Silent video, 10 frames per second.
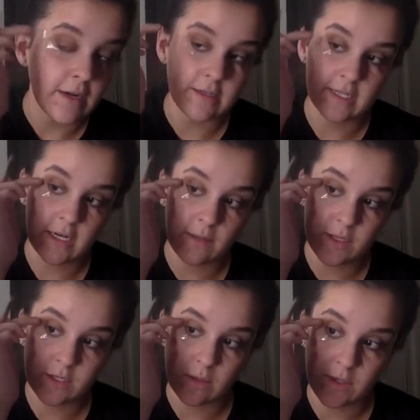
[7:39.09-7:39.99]
It's not going to be
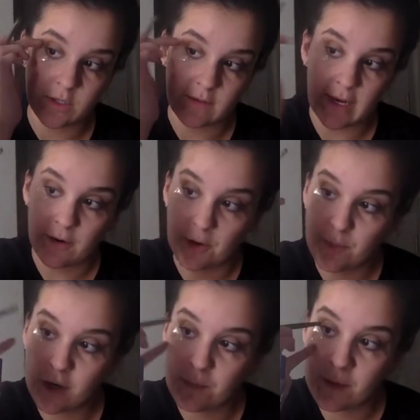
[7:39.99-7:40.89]
so much on the outer
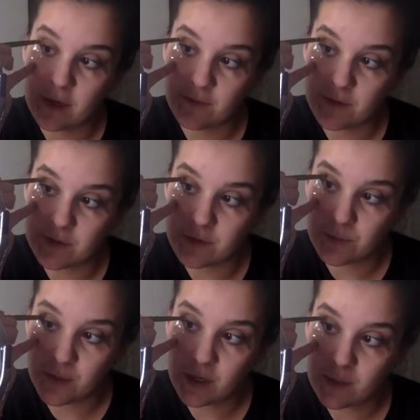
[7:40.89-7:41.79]
part, but if you do
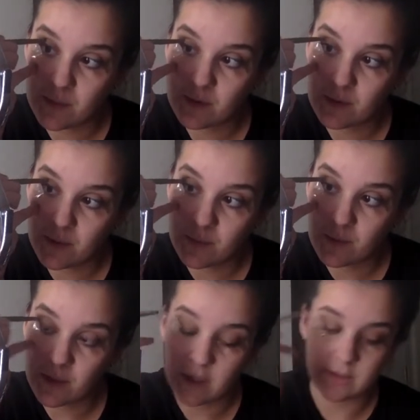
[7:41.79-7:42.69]
bring it up a little bit
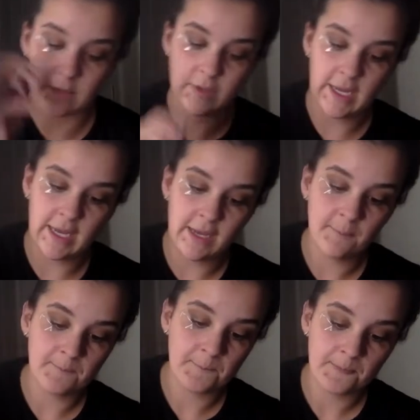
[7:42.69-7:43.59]
more, it's okay.
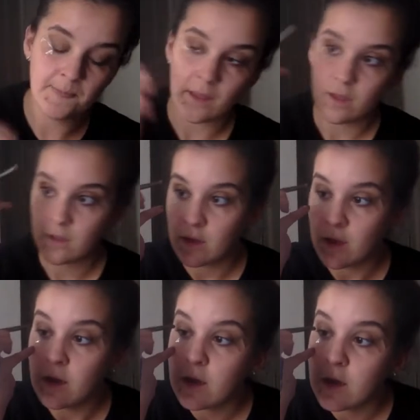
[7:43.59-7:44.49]

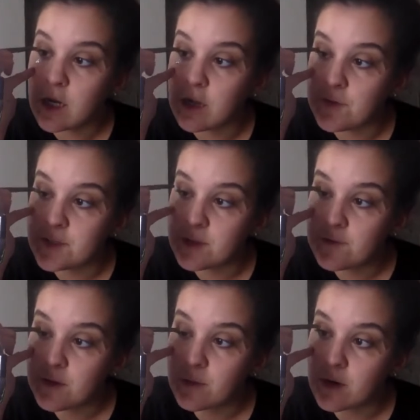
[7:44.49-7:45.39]
And if you do
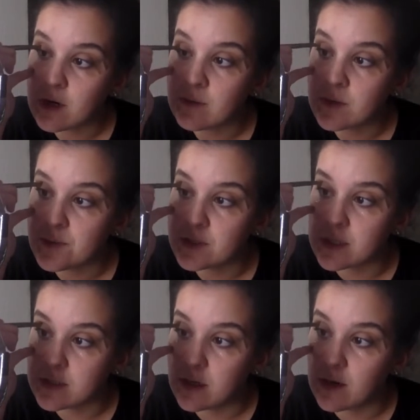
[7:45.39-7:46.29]
feel more comfortable
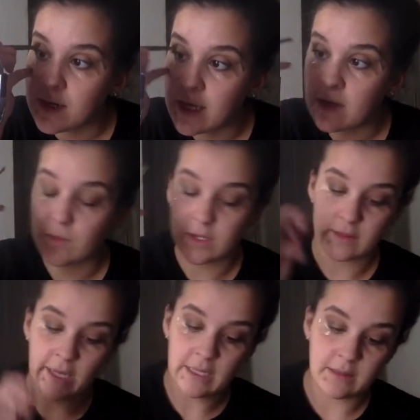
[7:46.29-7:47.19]
just going in with
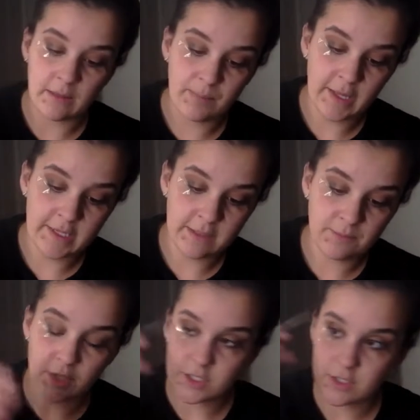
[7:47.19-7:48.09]
like the blending
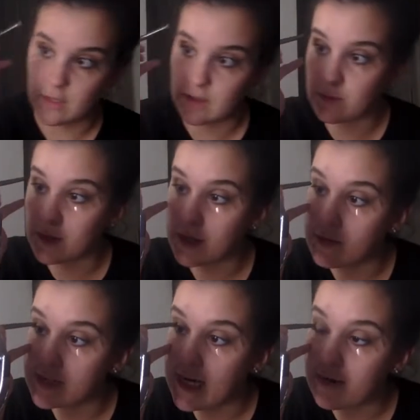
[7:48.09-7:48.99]
brush or like the one I
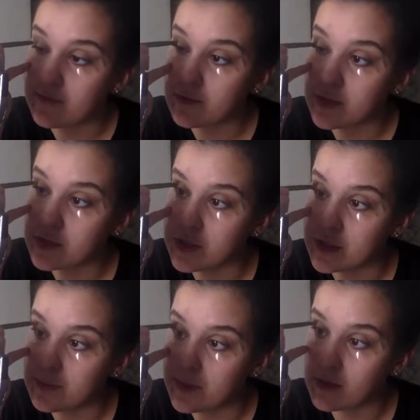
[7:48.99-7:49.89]
use afterwards just to
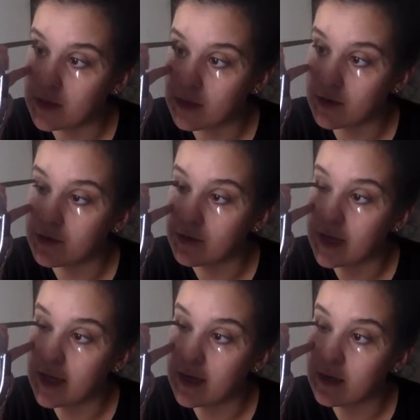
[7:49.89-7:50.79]
put the color in, you
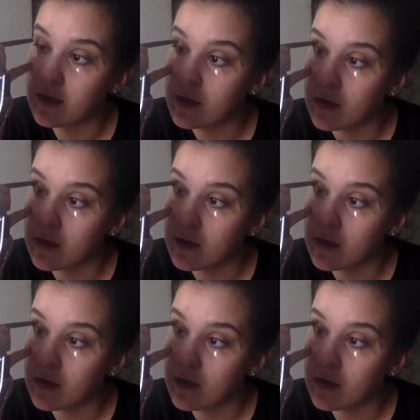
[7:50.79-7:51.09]
can.